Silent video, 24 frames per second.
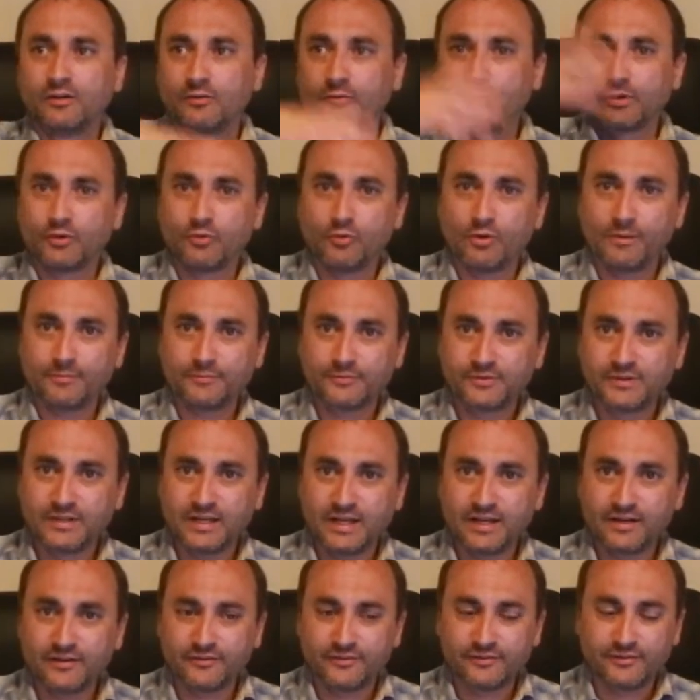We go
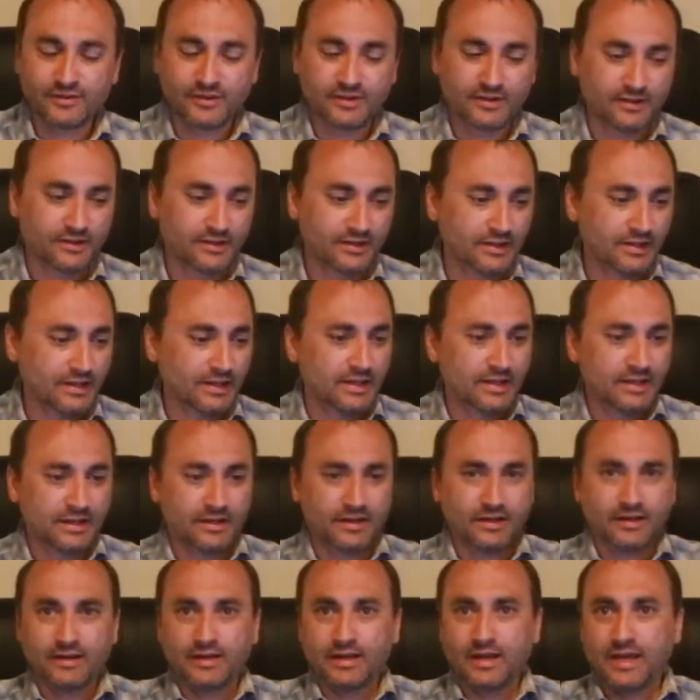upstairs,
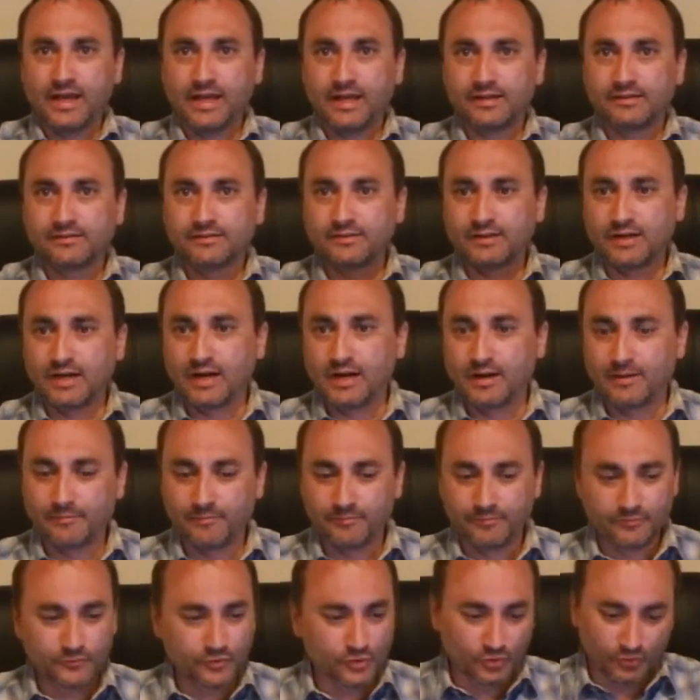and
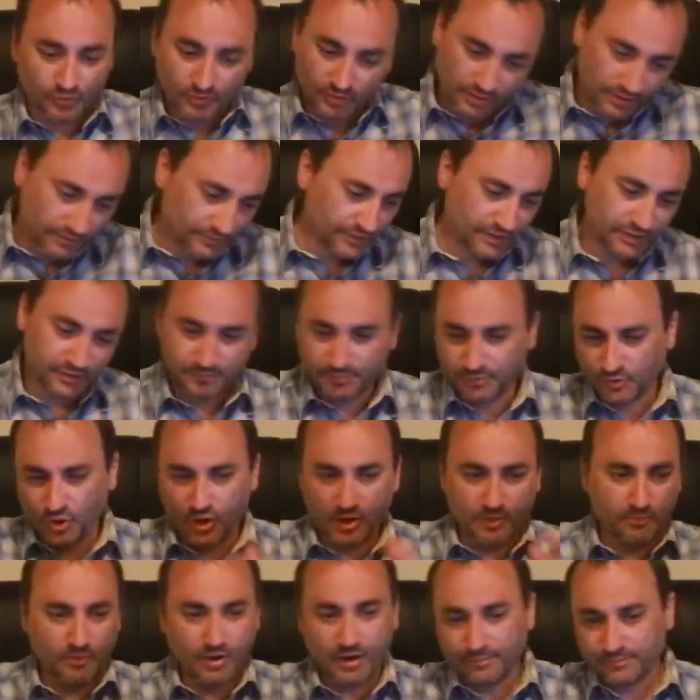you know, everything's been all
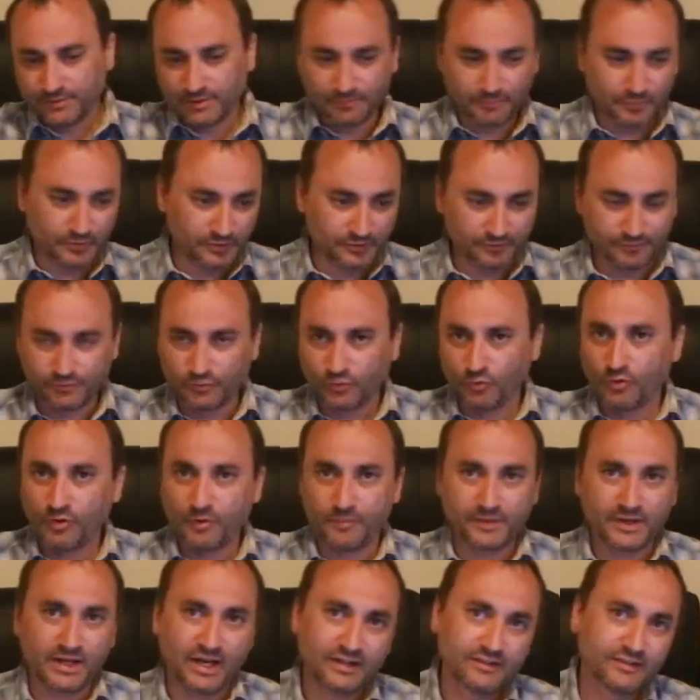mopped up on the floor. I
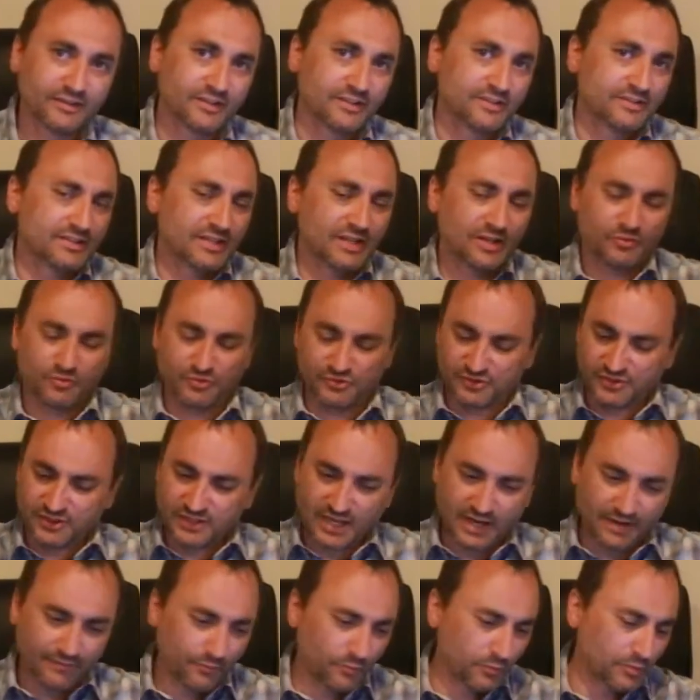mean, under the sink was
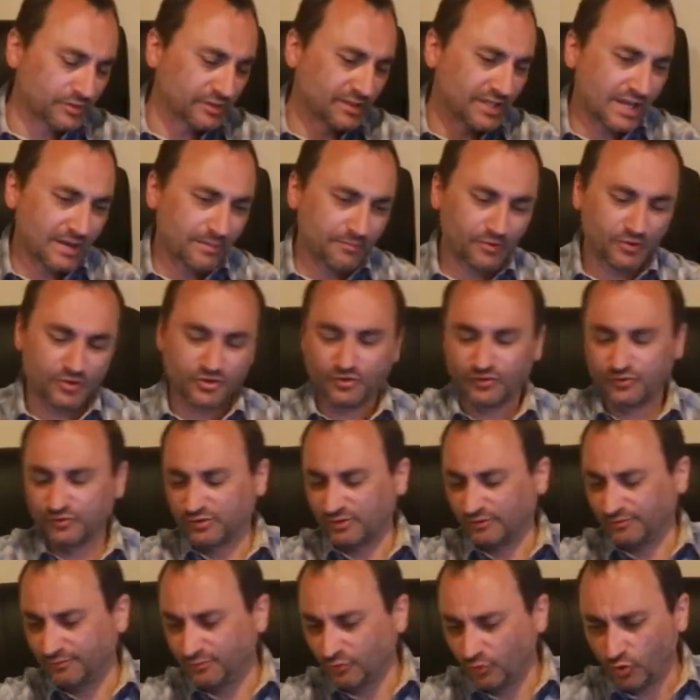covered with chemicals.
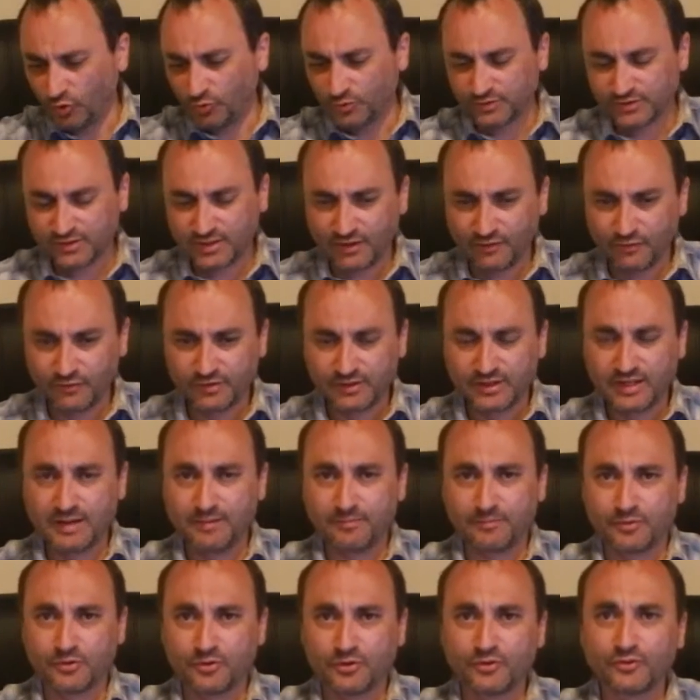The floor was covered with
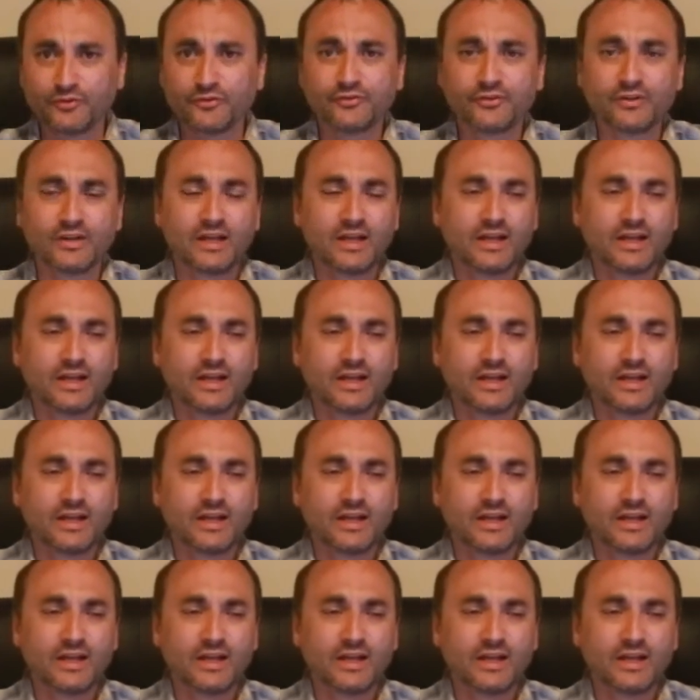chemicals.